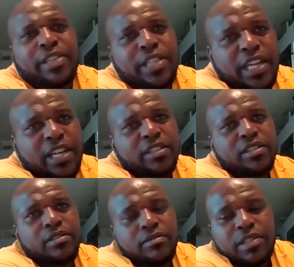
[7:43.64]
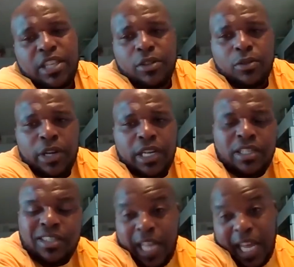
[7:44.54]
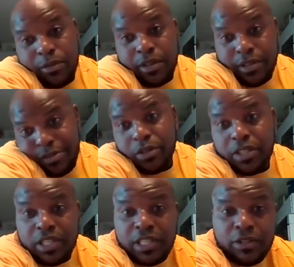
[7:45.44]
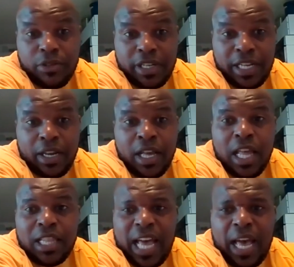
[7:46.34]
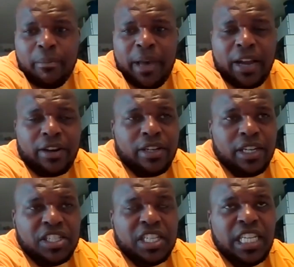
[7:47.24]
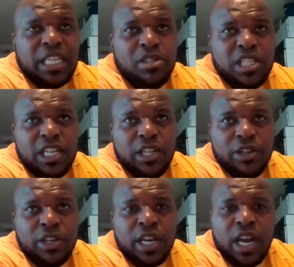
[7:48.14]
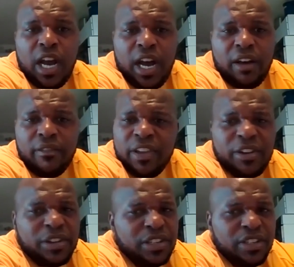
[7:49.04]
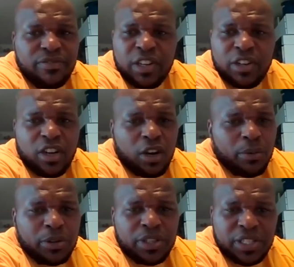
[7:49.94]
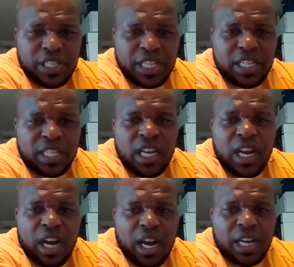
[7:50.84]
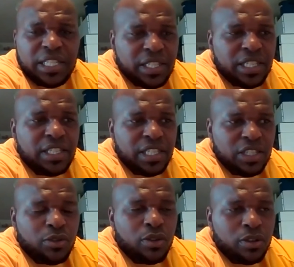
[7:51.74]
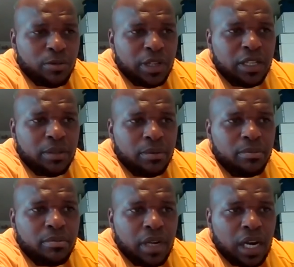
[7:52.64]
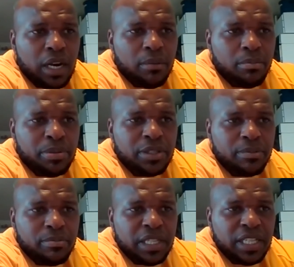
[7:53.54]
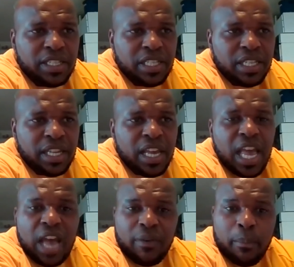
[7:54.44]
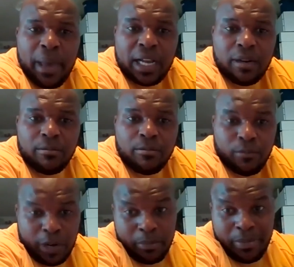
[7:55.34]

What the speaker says: a young 10th grade. He's going to the 10th grade now. Linebacker, Jakeem Ziegler. Very good, very hardworking kid. He's going to really put some things in. Have a backup running